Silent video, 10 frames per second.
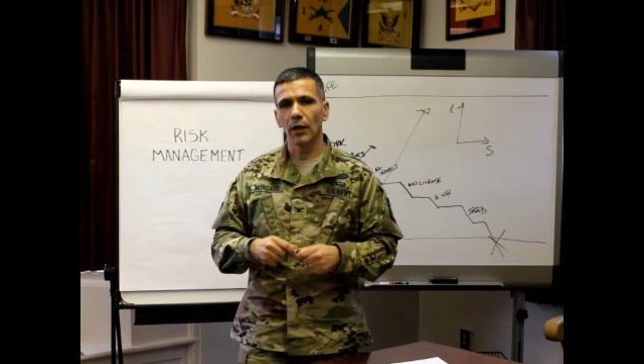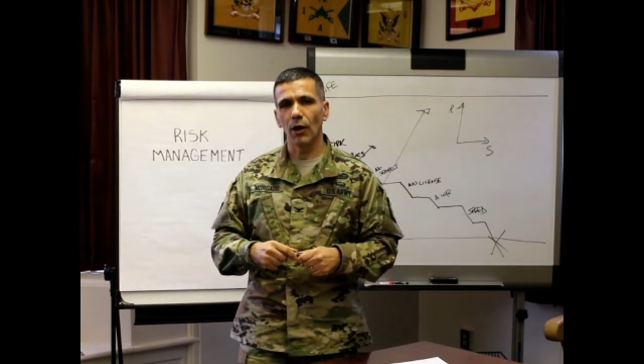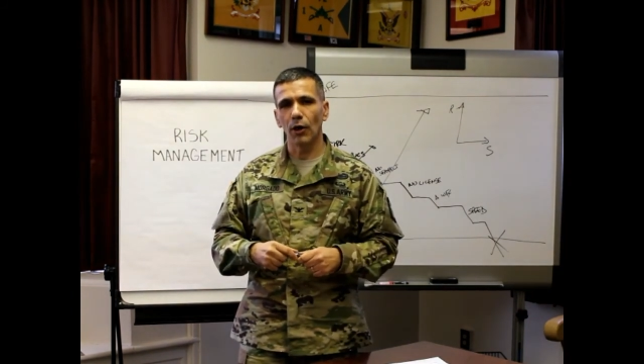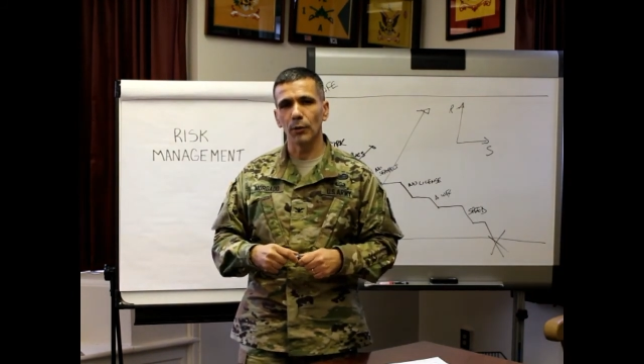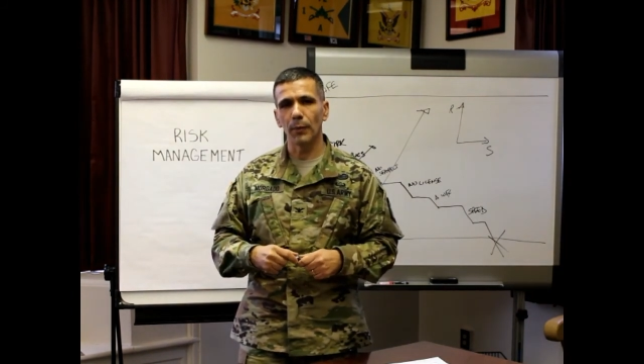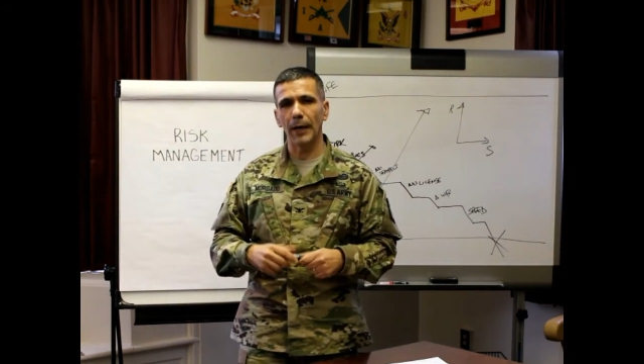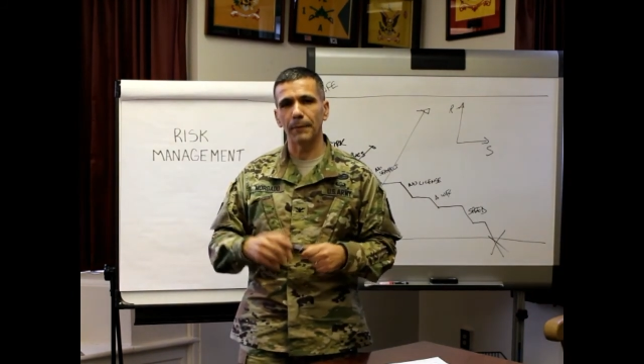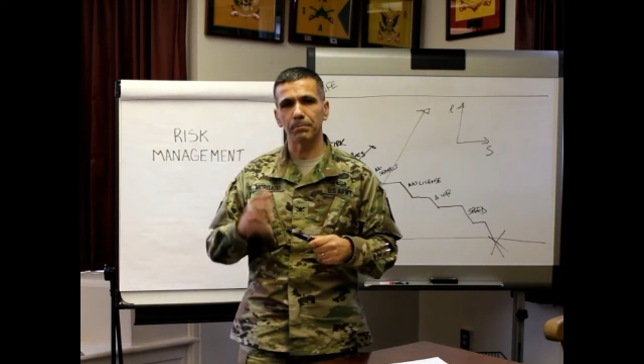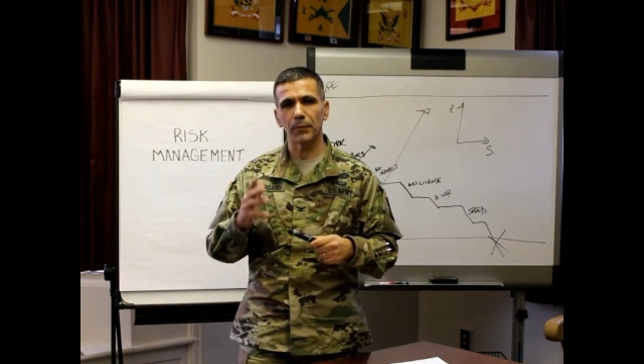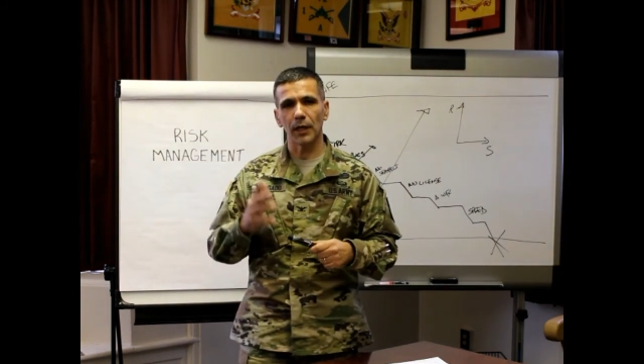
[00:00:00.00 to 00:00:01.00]
all
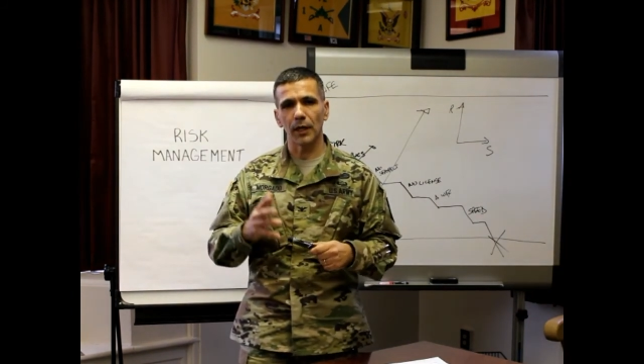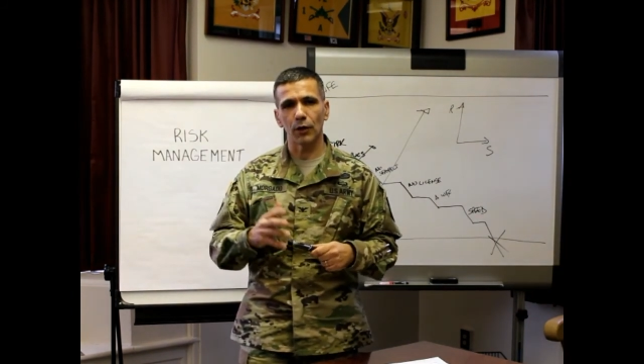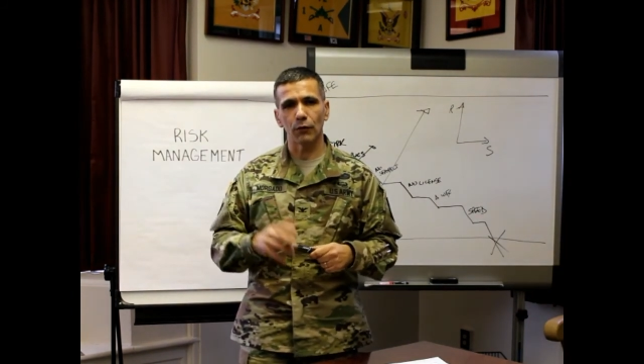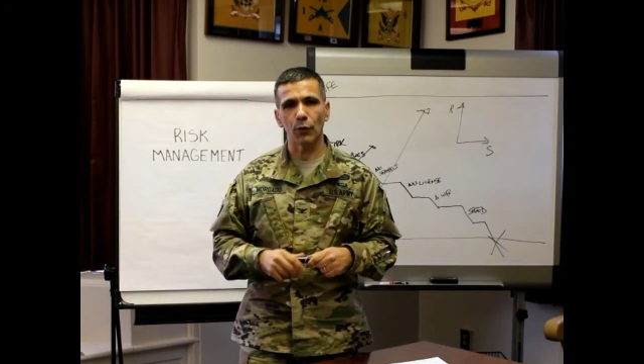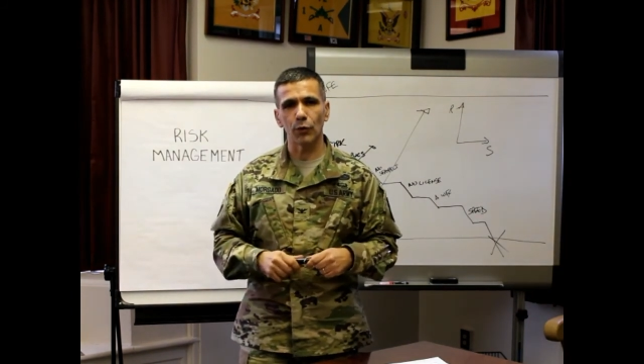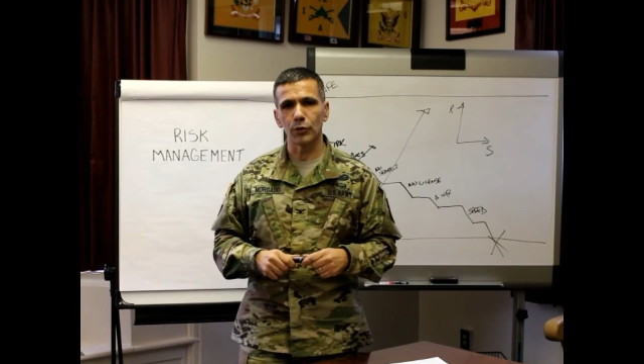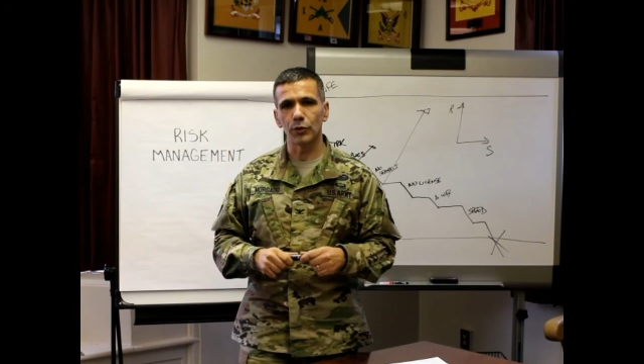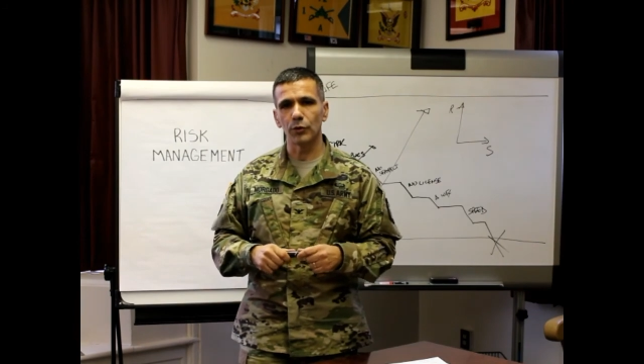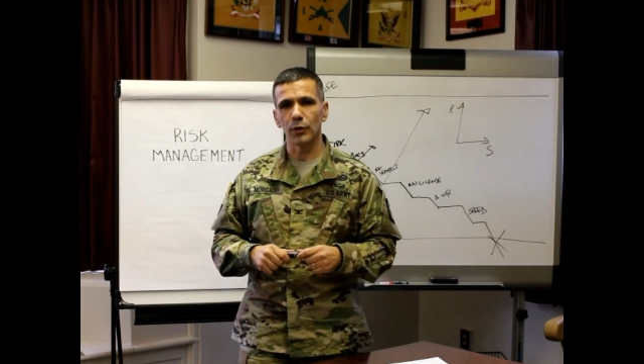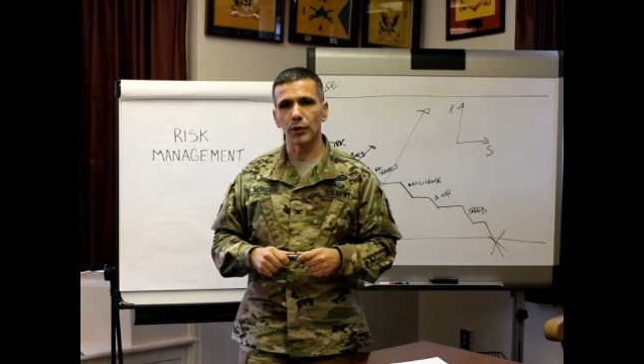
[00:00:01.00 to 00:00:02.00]
about, and I look forward
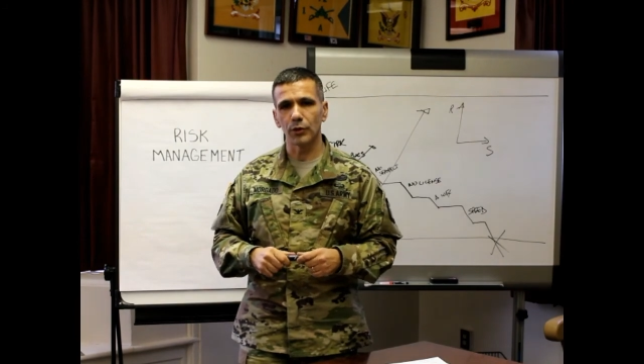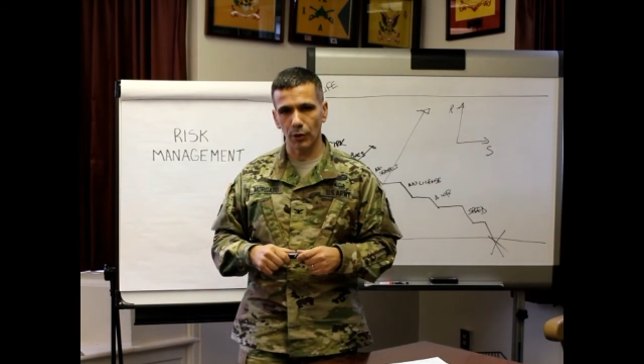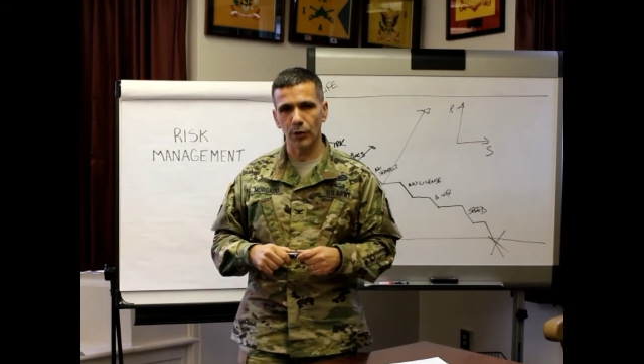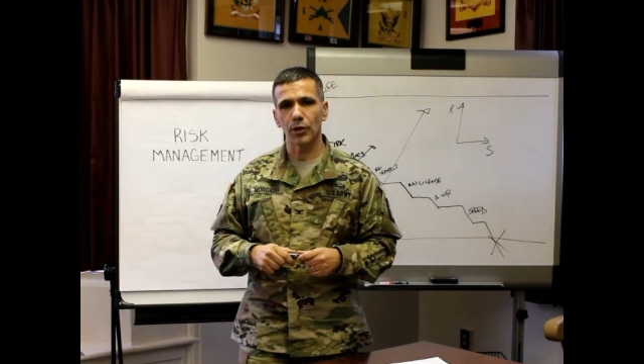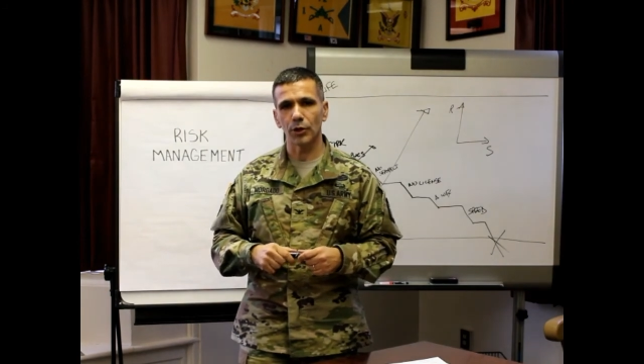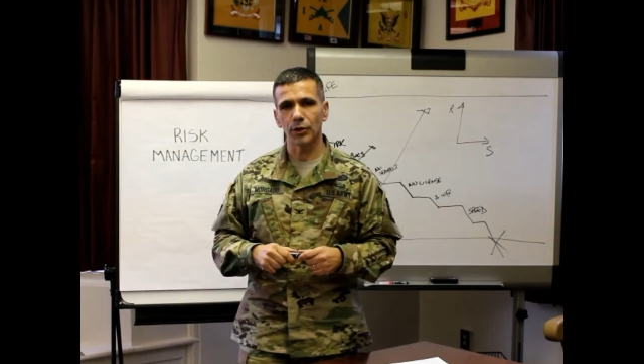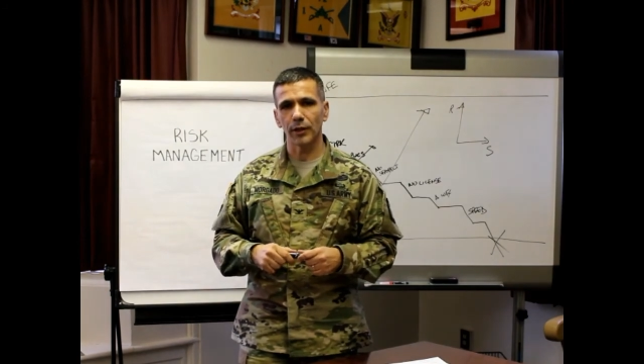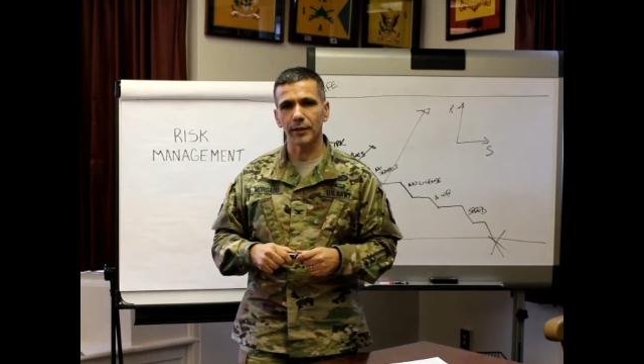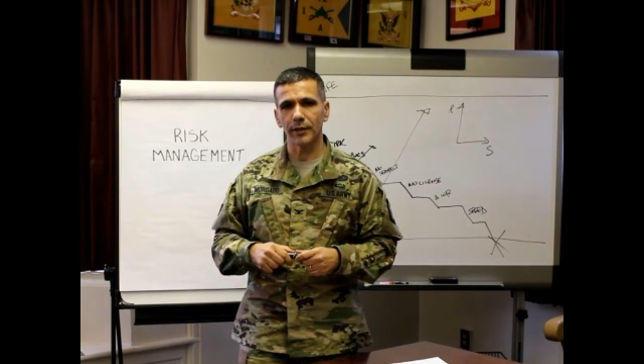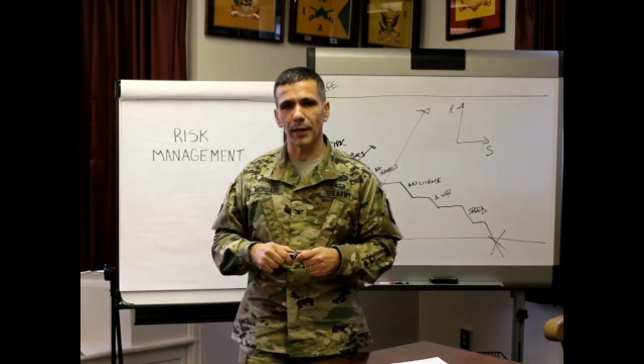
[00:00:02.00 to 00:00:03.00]
to our discussion
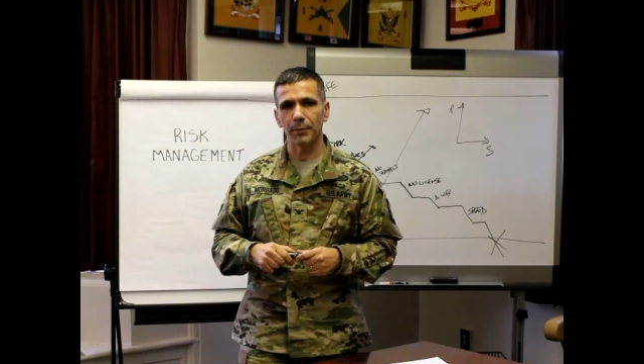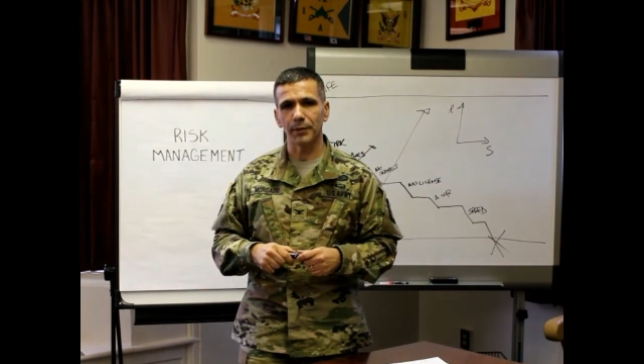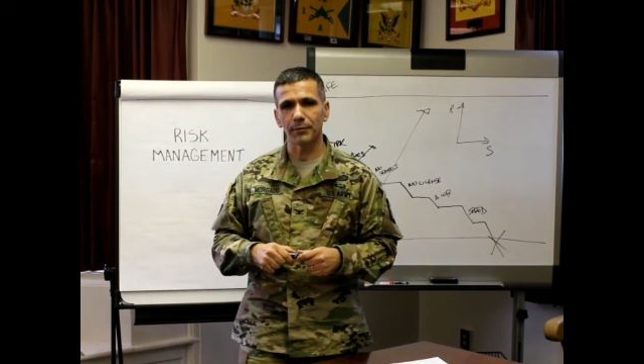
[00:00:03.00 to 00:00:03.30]
on the topic.